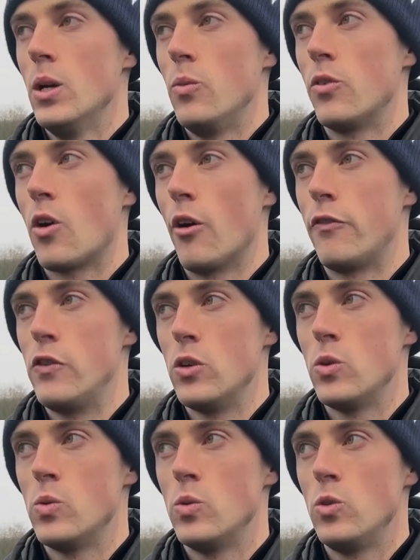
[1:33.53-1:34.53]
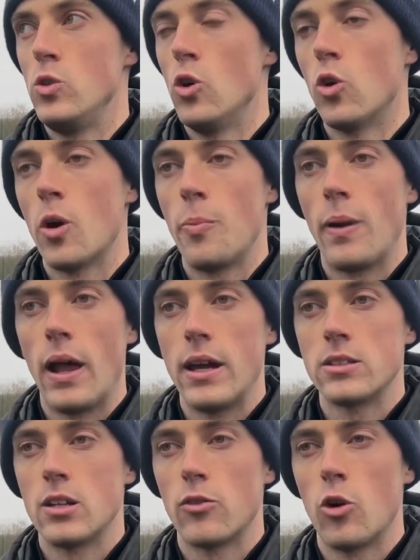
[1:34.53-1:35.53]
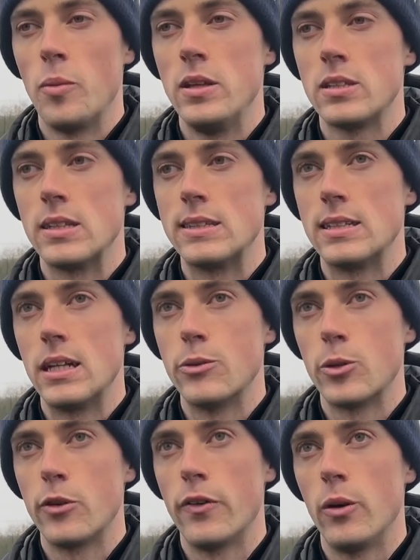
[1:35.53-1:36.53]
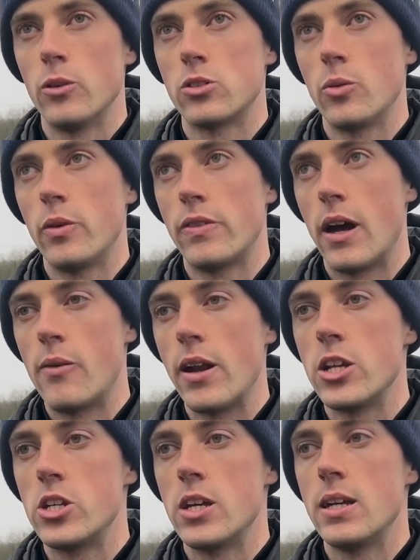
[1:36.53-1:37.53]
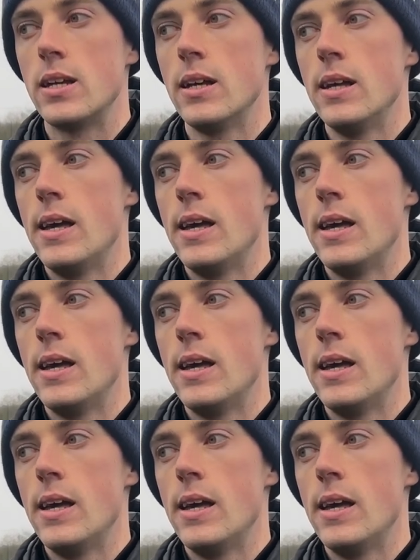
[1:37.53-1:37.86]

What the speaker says: we've got a few younger players that have come into the team that we felt as though with their energy,